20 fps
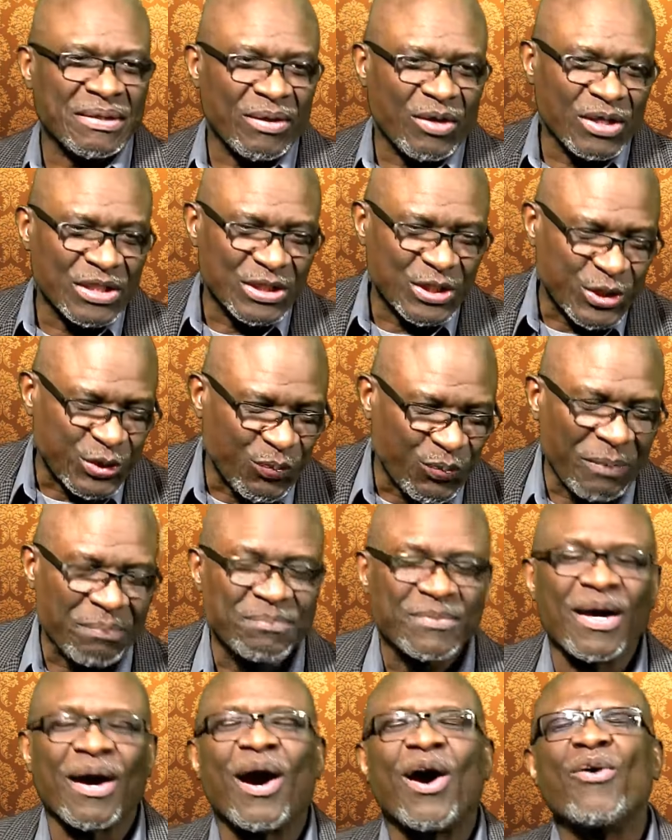swept
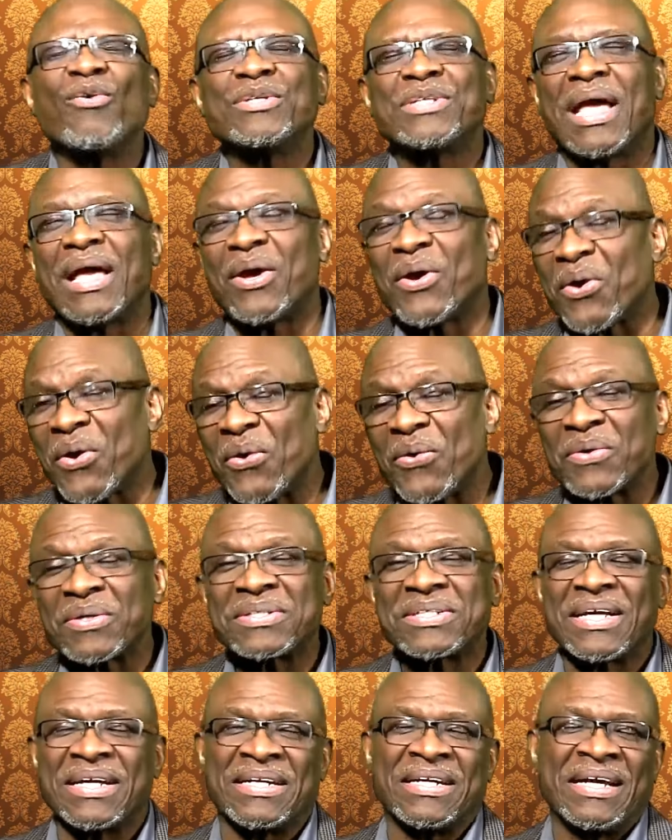the house, I cooked,
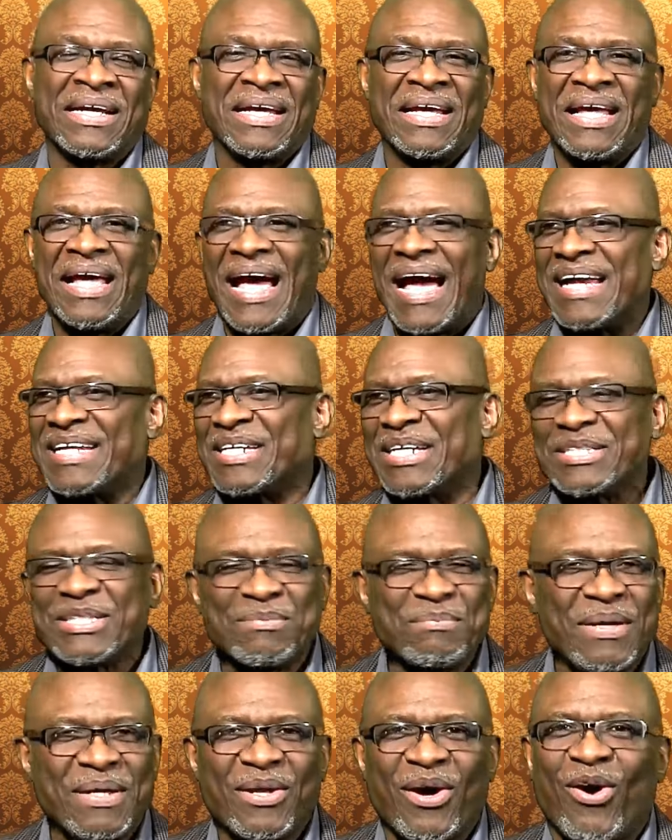and I just
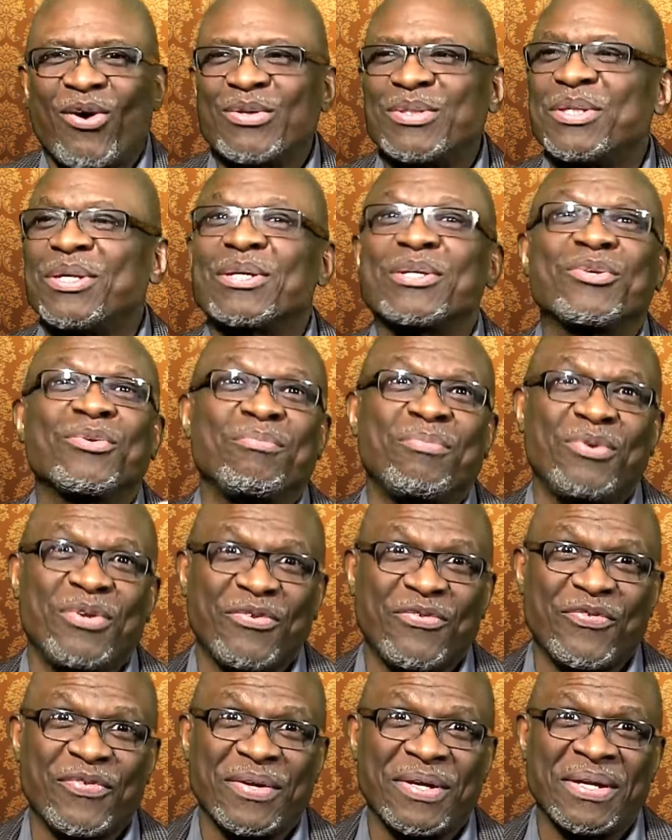made the house look so
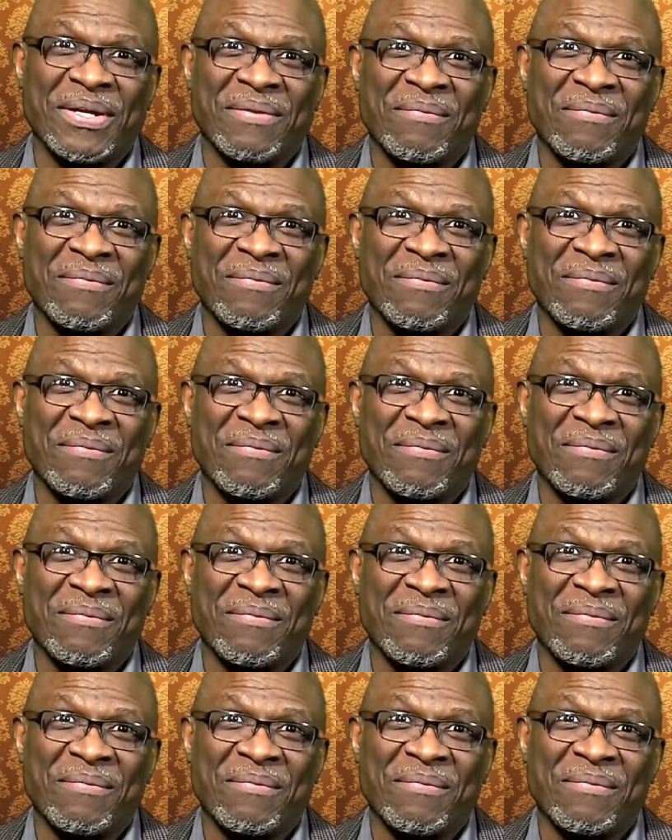beautiful.